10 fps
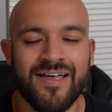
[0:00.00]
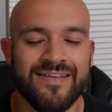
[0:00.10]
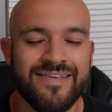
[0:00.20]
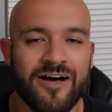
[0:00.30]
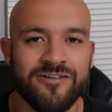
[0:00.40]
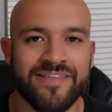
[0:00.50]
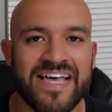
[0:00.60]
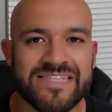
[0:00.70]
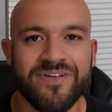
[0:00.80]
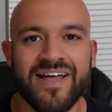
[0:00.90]
Now,
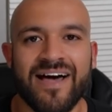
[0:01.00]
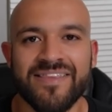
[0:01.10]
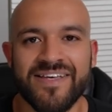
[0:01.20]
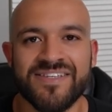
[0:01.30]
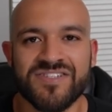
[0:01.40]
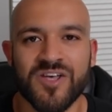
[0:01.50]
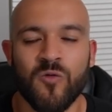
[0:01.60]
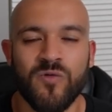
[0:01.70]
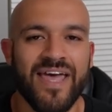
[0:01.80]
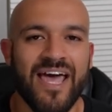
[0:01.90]
last but not least,
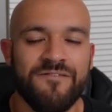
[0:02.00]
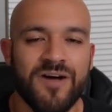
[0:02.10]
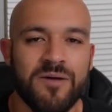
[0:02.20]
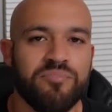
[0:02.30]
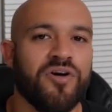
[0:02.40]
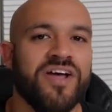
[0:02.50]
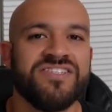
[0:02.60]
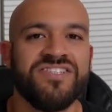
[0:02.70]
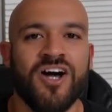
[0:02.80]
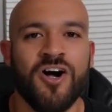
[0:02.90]
we have
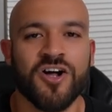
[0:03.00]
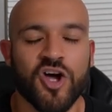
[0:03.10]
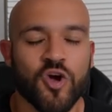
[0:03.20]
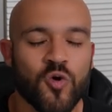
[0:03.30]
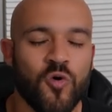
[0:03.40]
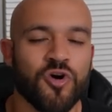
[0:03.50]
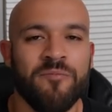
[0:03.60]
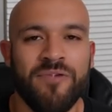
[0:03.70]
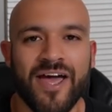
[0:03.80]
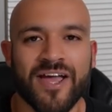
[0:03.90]
Bryce Young,
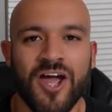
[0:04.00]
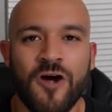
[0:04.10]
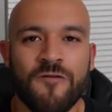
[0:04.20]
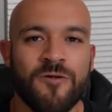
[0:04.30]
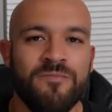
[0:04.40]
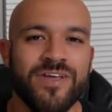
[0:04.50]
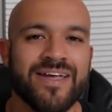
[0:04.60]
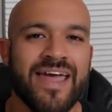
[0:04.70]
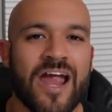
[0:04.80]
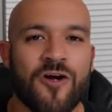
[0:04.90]
quarterback from the
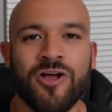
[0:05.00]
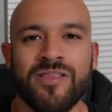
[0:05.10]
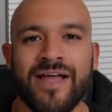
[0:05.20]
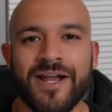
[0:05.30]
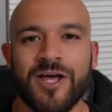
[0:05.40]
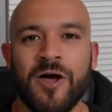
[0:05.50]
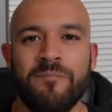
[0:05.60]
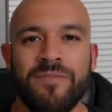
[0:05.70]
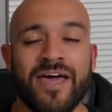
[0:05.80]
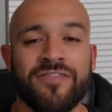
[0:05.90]
Carolina
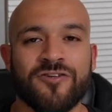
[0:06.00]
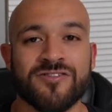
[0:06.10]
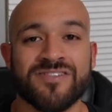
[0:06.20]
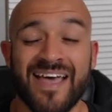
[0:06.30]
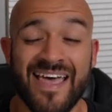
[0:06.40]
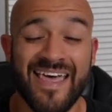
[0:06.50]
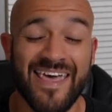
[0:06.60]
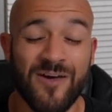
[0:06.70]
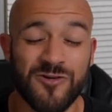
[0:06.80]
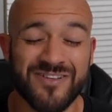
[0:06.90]
Panthers.
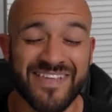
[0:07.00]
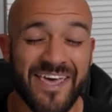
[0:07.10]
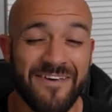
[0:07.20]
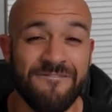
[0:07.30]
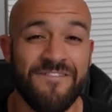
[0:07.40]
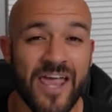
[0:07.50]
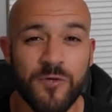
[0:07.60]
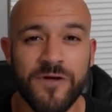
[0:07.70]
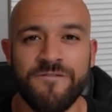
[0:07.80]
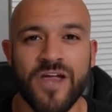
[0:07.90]
It was a
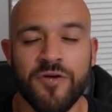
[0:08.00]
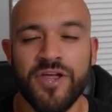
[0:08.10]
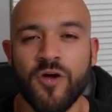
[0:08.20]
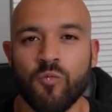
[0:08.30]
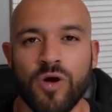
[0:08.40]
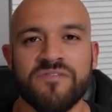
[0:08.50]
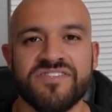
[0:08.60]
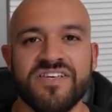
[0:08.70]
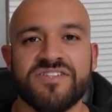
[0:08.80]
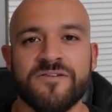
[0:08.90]
very, very rough
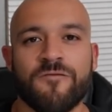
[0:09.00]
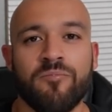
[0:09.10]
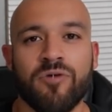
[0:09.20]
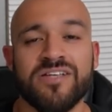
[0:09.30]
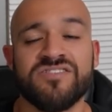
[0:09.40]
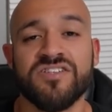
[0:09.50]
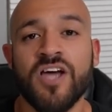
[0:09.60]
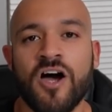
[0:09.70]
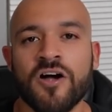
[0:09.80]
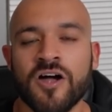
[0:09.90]
season for Bryce
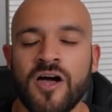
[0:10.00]
Young,